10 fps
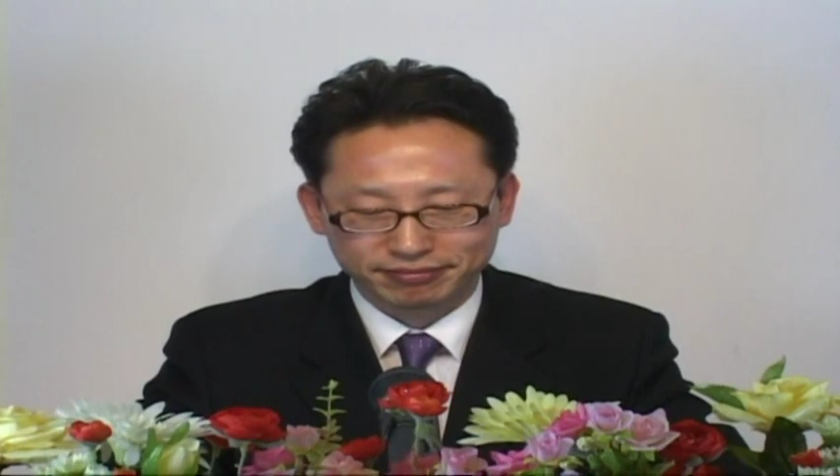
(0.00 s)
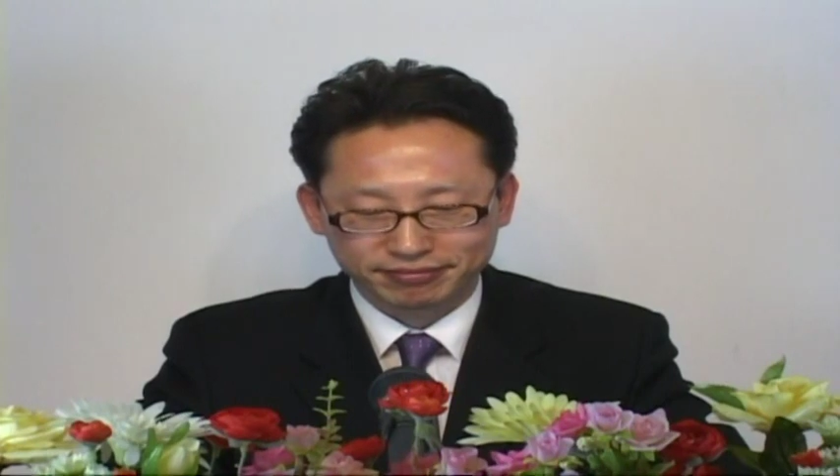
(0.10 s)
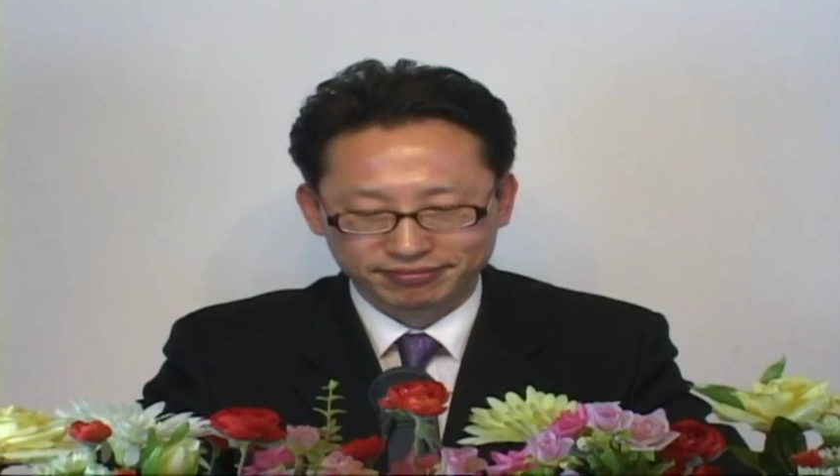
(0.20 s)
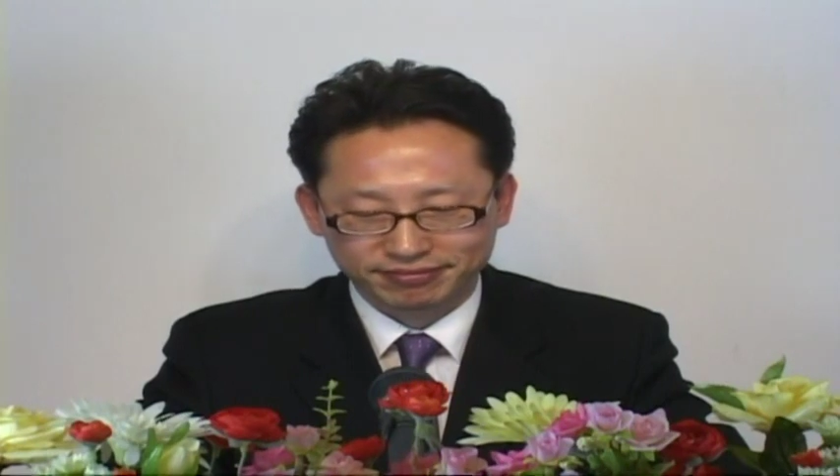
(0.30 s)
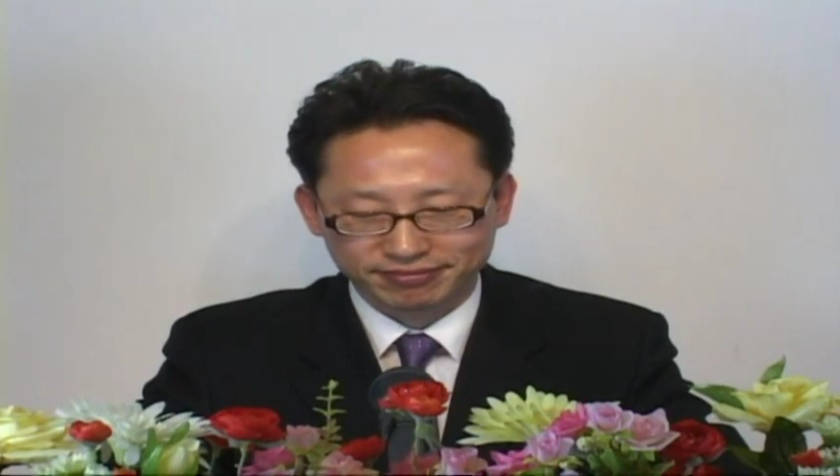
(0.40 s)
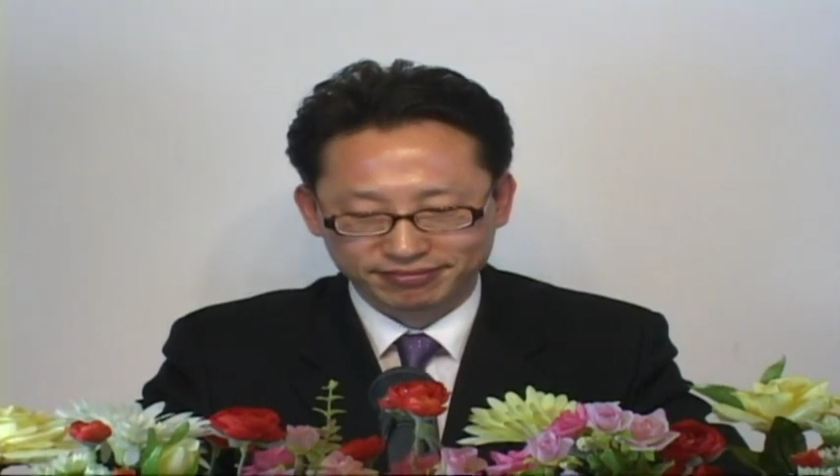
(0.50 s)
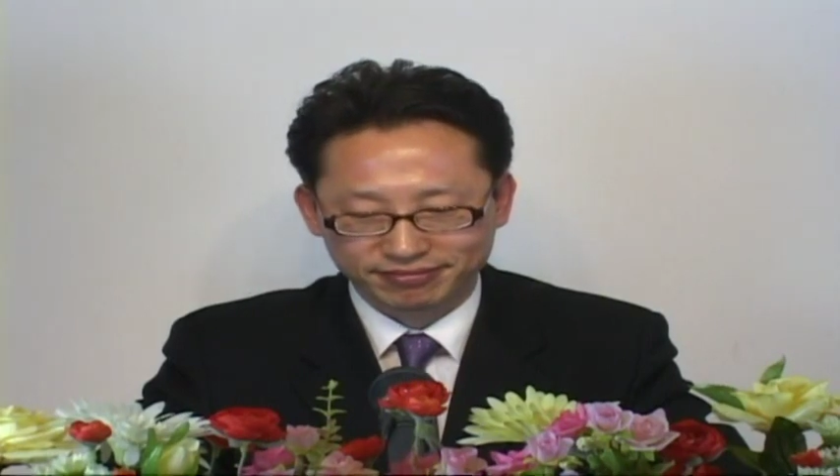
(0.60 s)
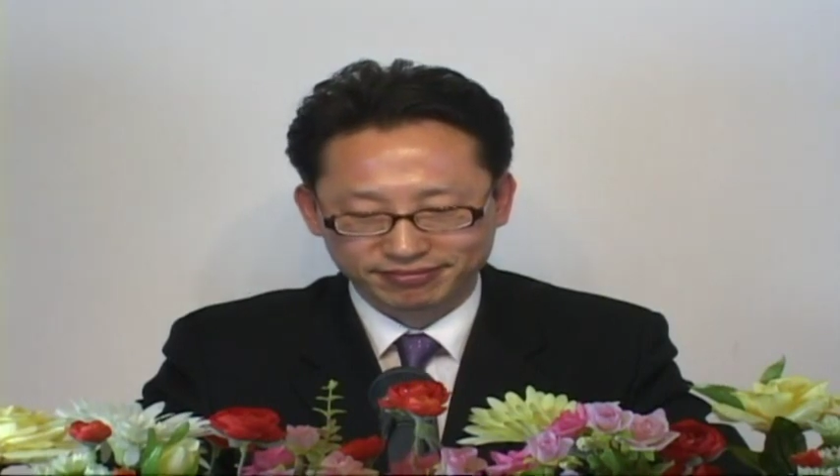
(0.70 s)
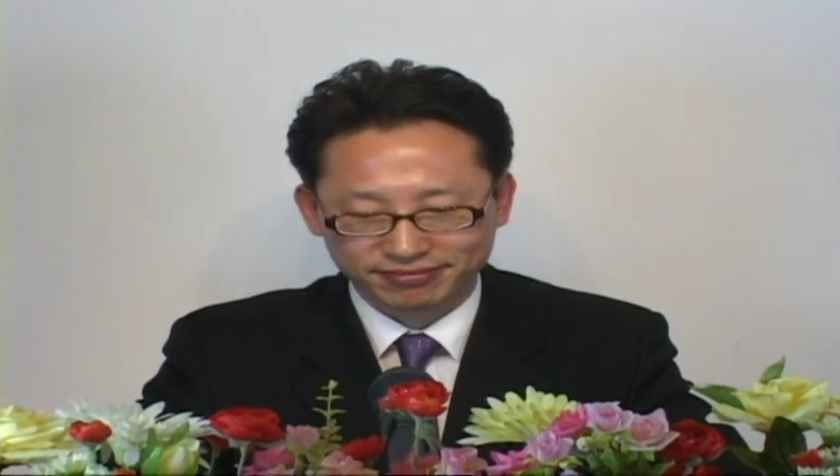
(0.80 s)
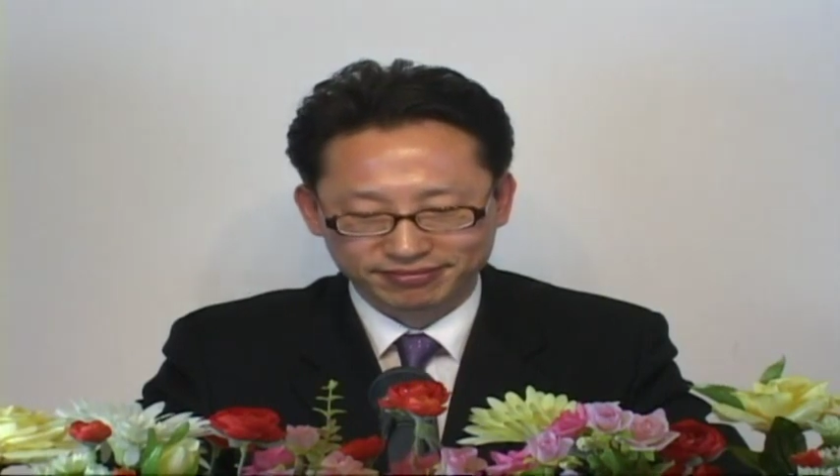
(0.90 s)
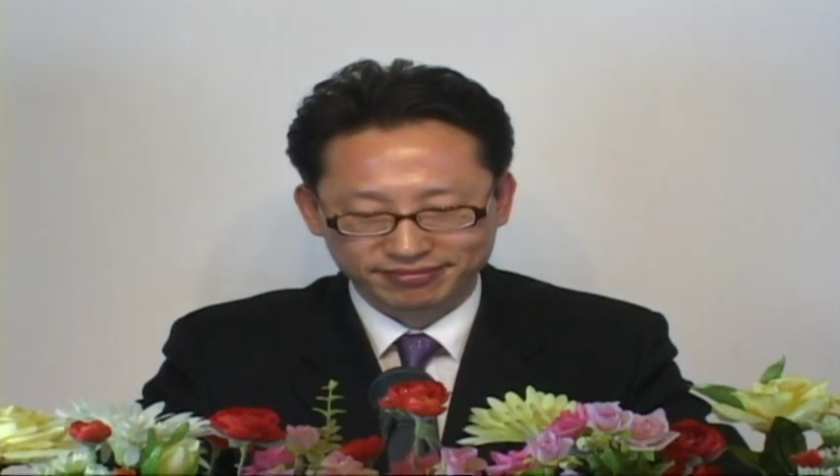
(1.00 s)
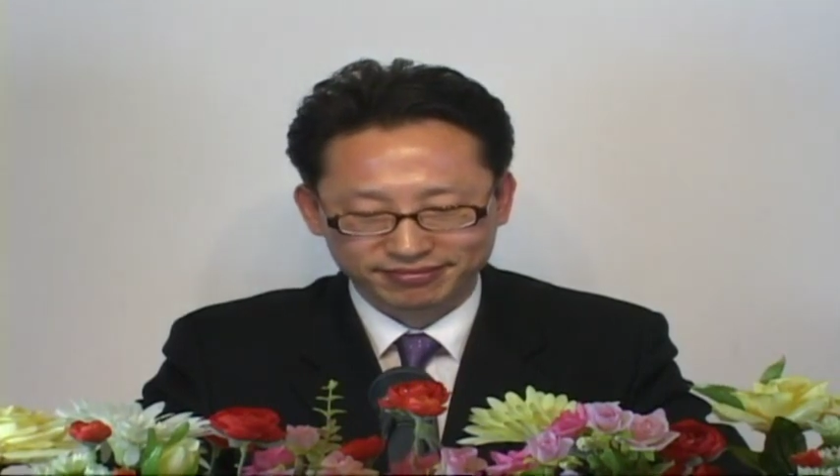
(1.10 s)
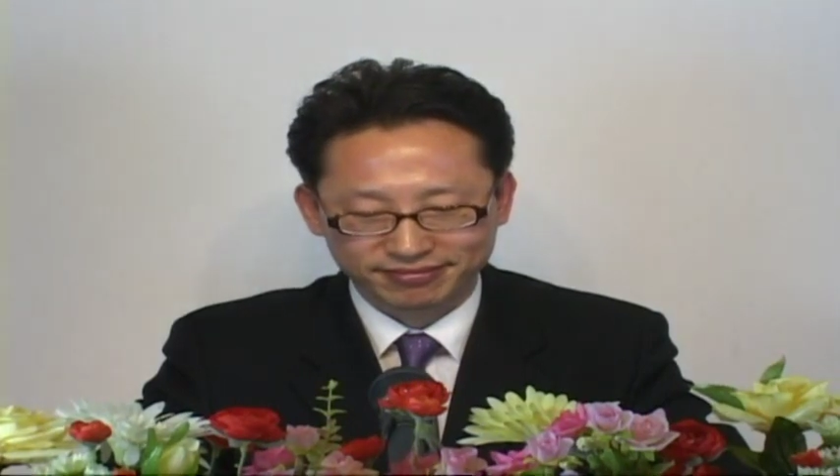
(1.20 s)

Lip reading: helped them